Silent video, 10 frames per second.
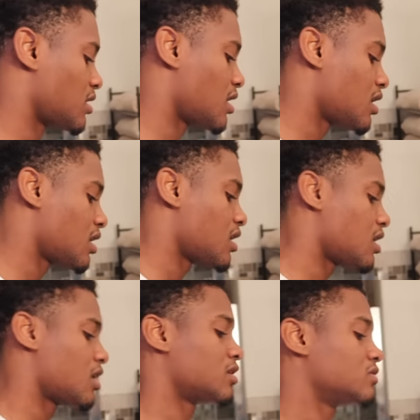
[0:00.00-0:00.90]
Ha ha
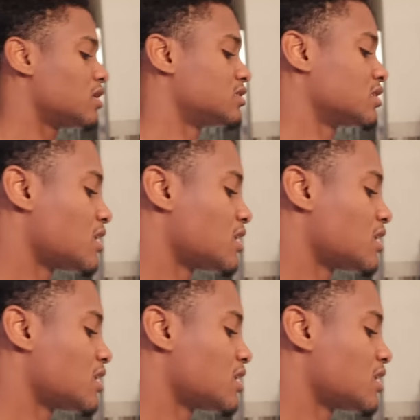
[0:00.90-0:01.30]
ha, you got your